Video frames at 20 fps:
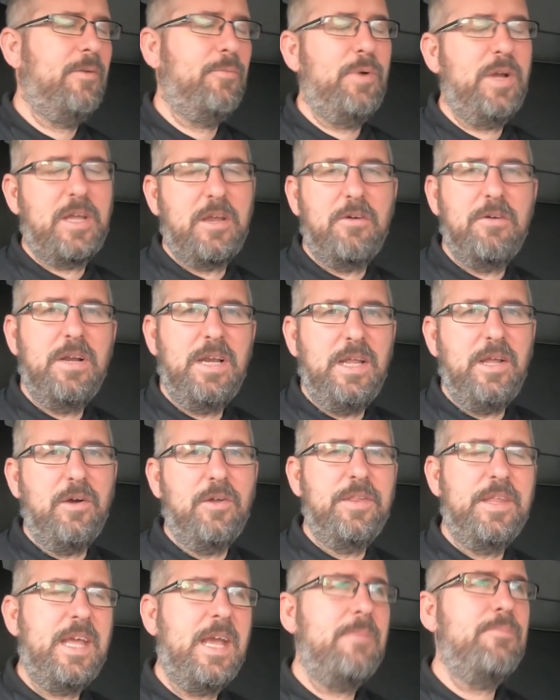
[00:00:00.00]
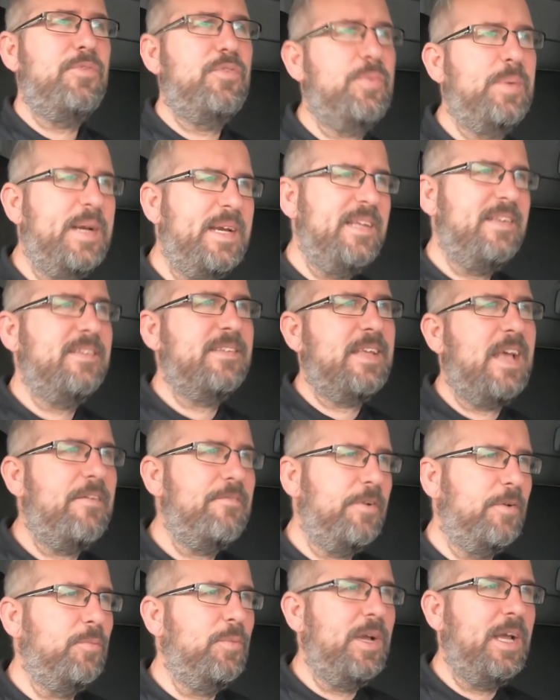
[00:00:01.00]
We're currently on the
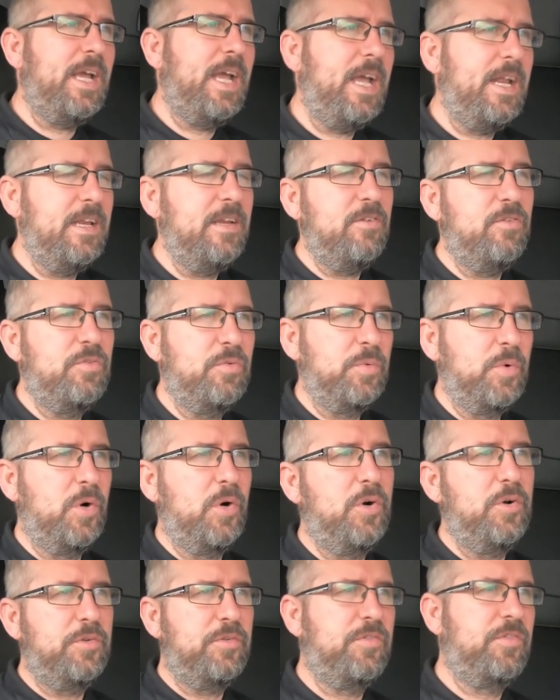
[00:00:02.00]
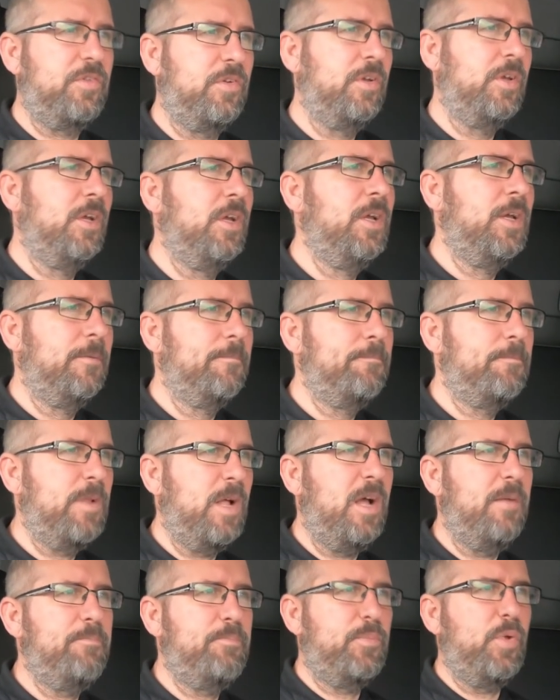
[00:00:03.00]
M27. We're heading towards
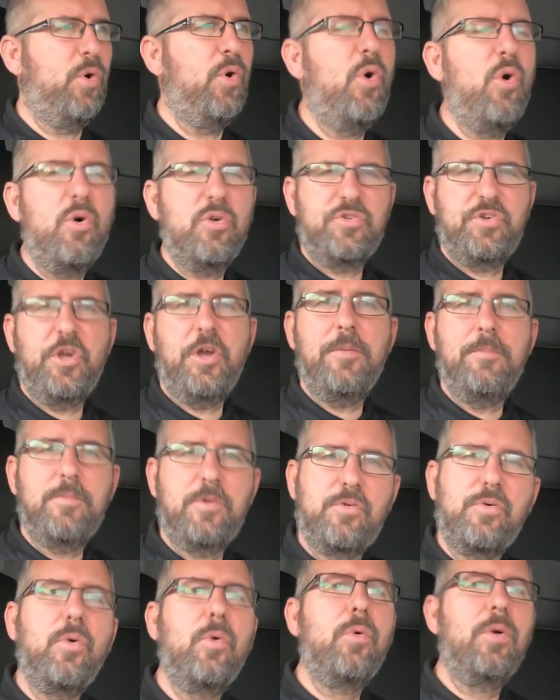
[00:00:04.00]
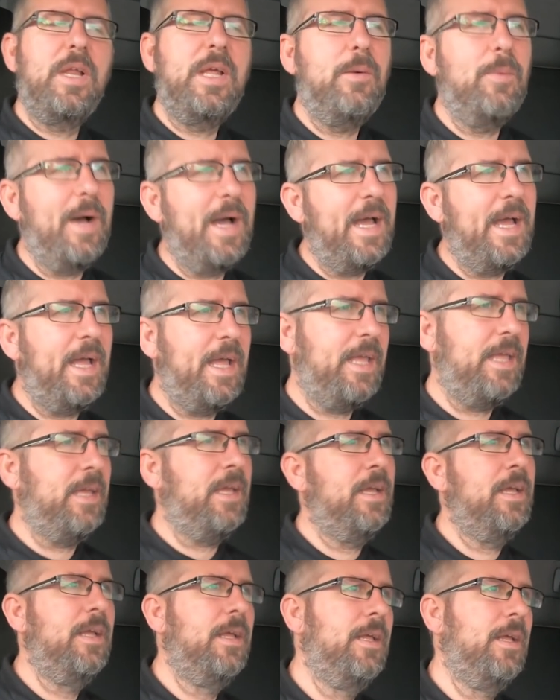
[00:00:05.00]
Horsham, Crawley way.
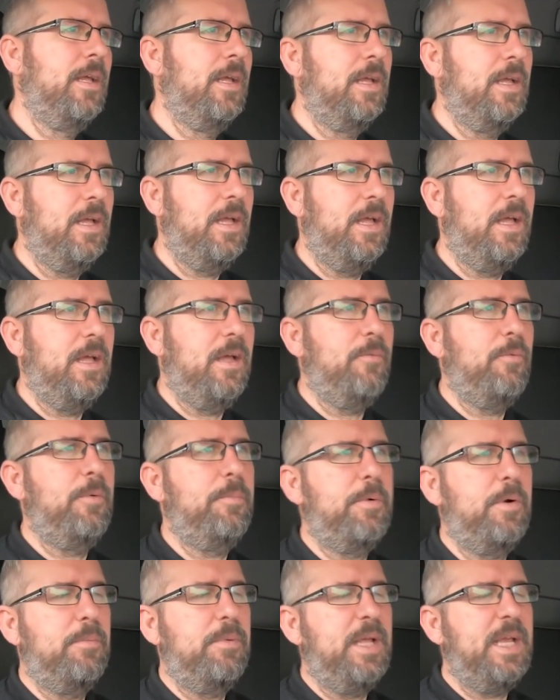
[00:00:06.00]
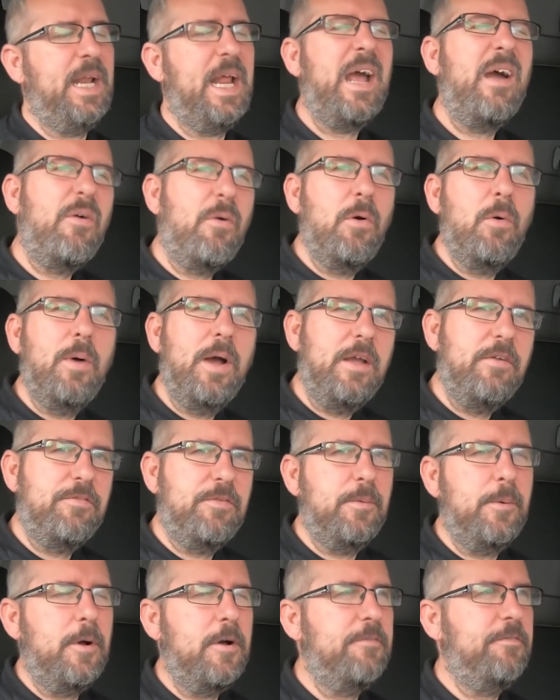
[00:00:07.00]
We're probably an hour away
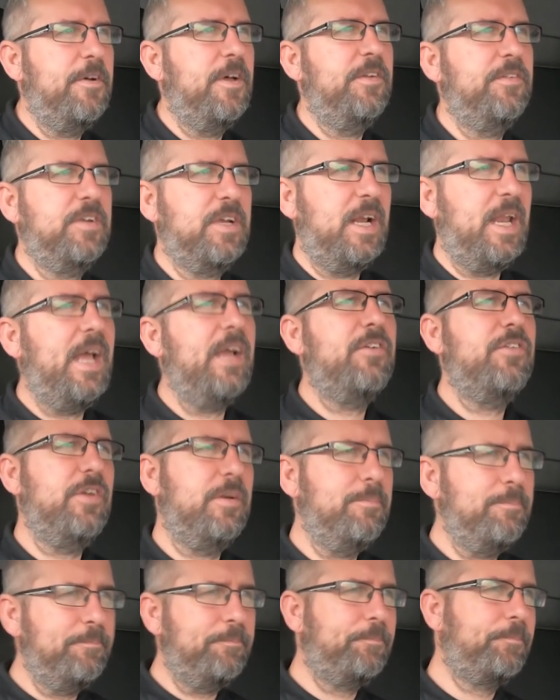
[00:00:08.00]
from our first collection.